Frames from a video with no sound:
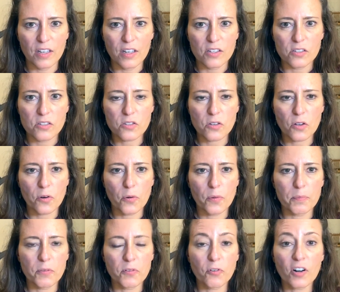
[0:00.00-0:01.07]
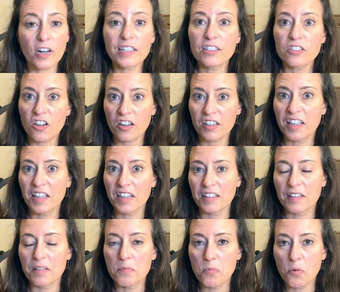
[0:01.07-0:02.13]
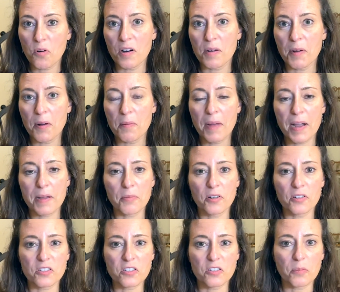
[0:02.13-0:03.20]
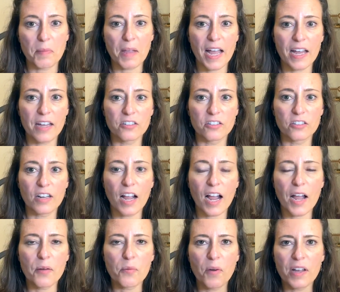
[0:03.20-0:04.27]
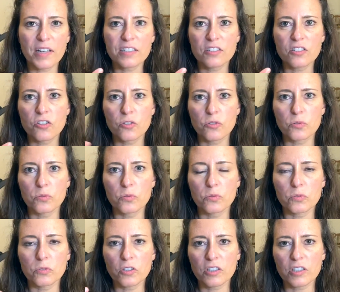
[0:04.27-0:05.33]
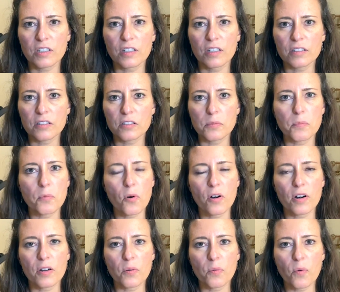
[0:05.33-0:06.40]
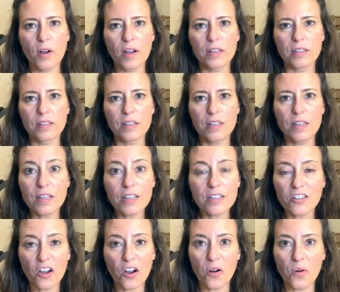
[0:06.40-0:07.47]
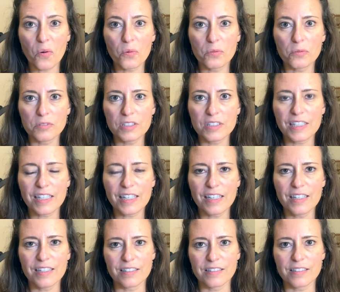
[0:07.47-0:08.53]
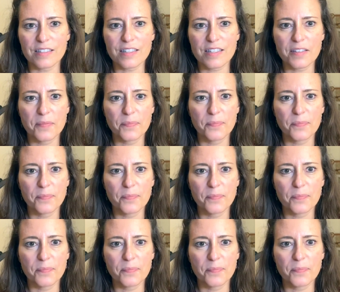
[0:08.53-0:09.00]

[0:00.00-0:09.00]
So before I get talking more about my personal pattern, I wanted to look a little more at what ego really is.